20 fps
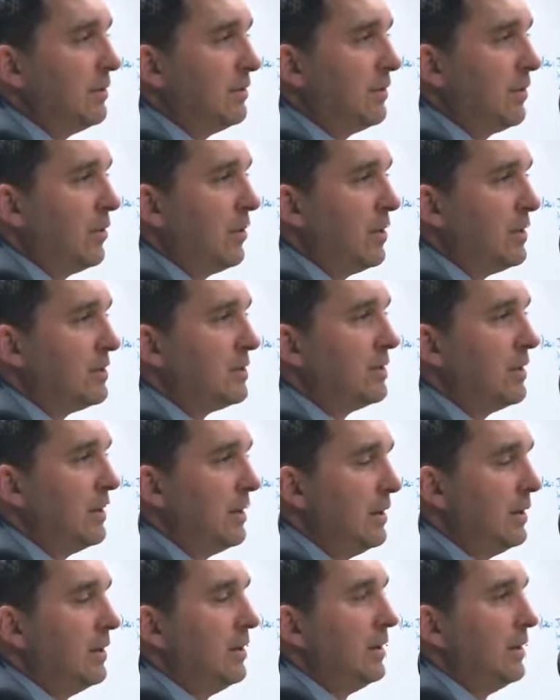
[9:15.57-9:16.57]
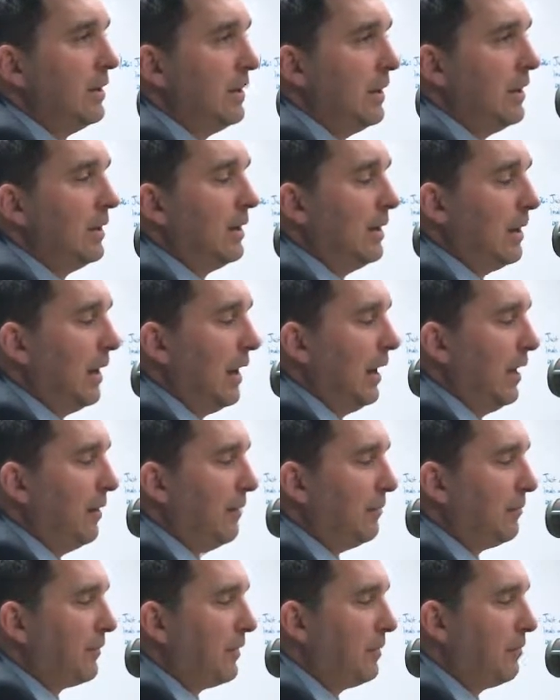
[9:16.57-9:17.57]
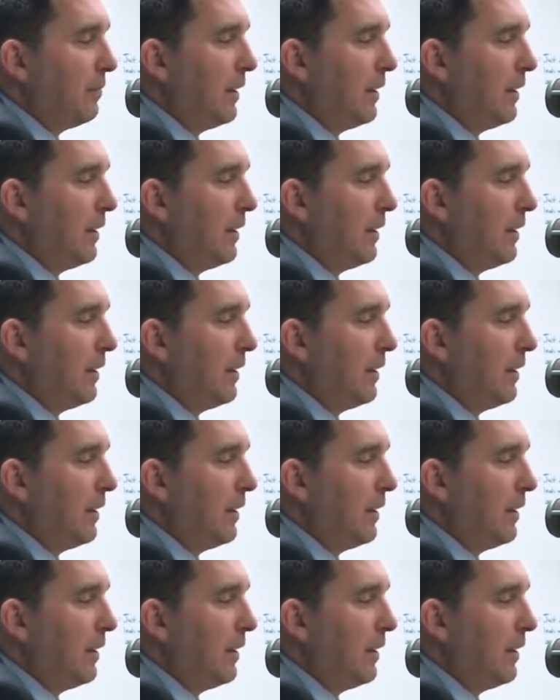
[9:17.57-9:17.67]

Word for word: of course, usually, that's the way it usually um, is, though.